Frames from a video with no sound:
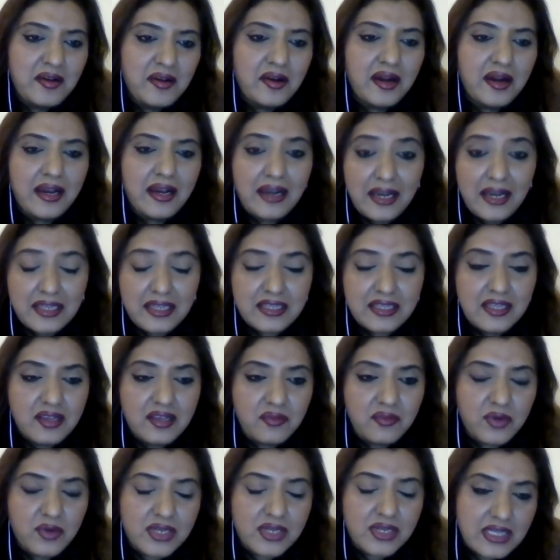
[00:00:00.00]
I
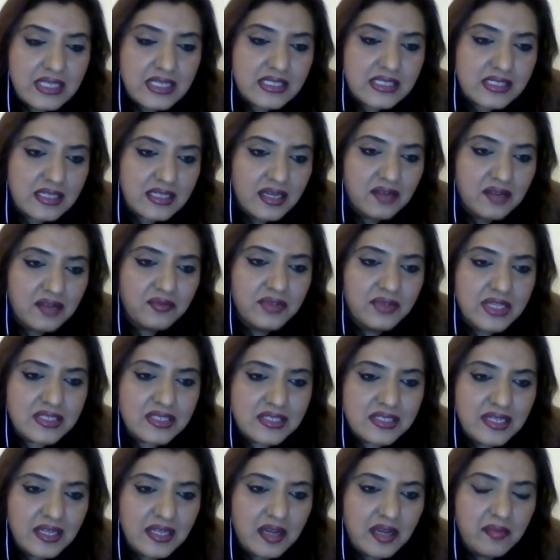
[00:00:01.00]
think what Jens said,
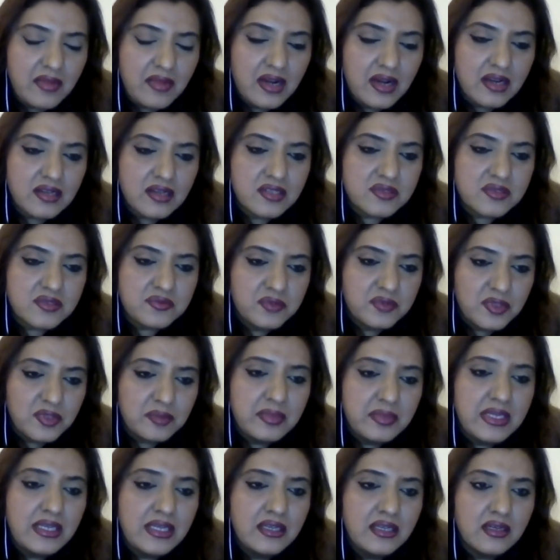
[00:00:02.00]
fixed income markets
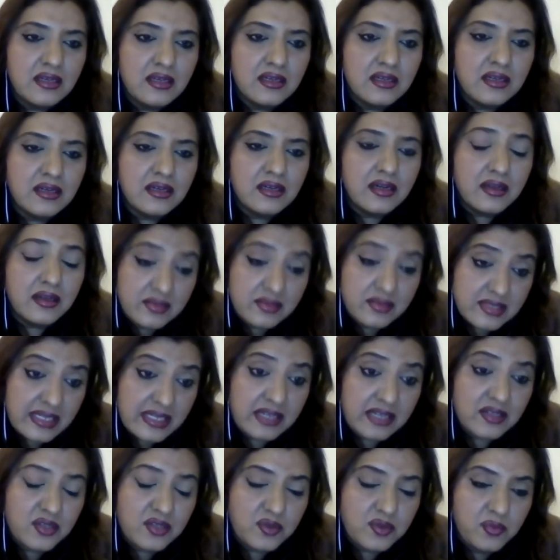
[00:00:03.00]
would be a
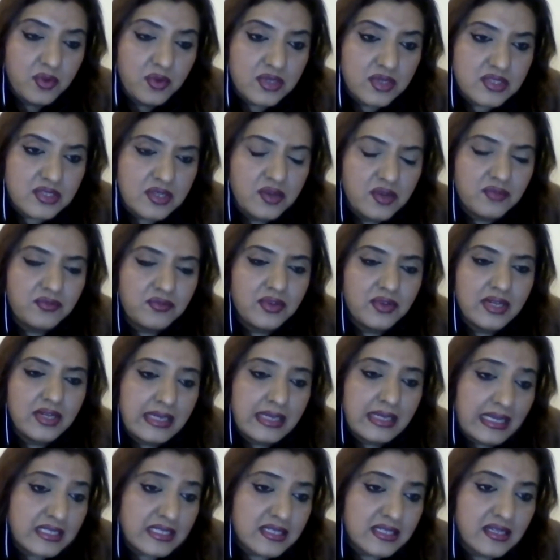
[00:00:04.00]
sector to watch out for,
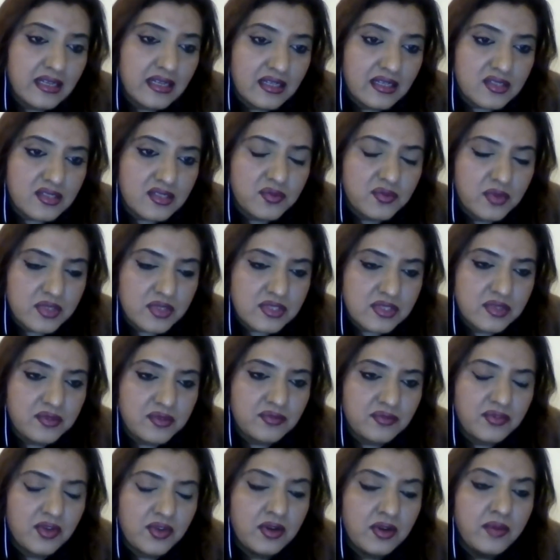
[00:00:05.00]
an asset class to watch
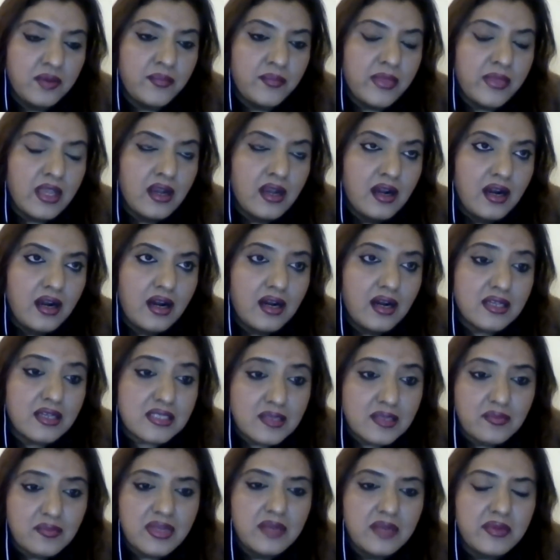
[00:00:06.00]
out for,
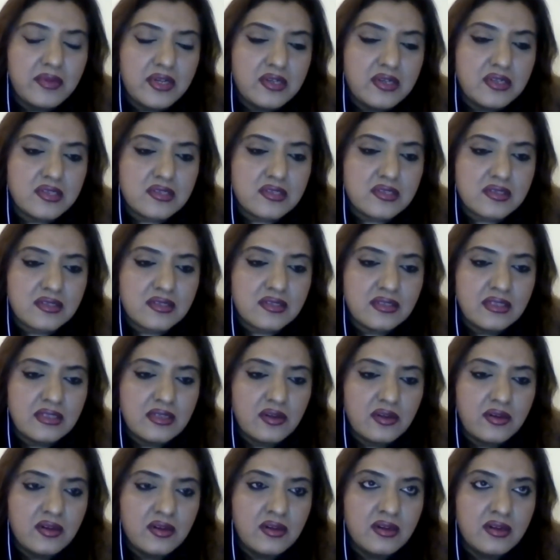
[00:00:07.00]
simply because
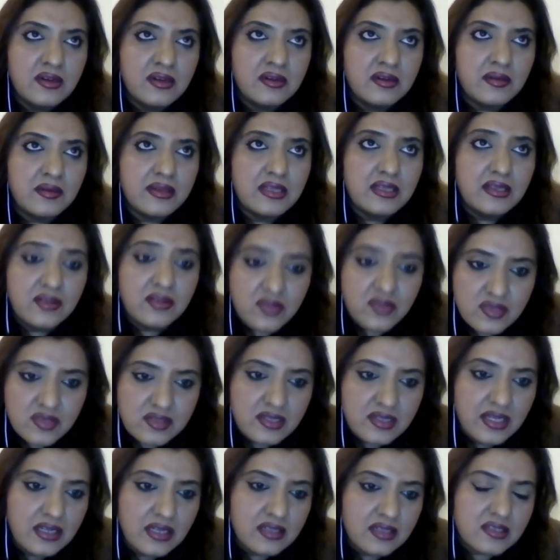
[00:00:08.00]

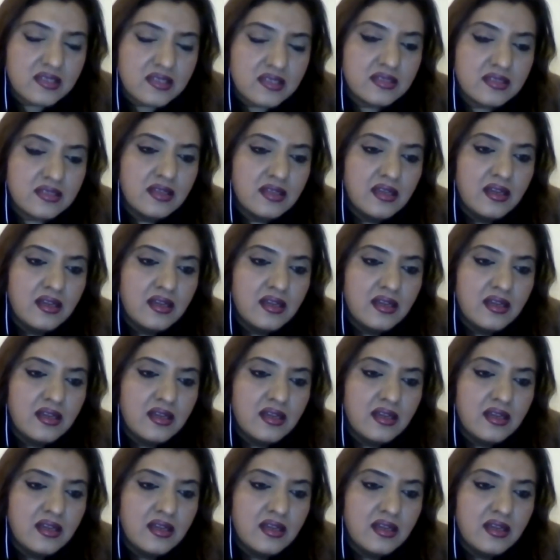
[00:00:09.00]
interest rates,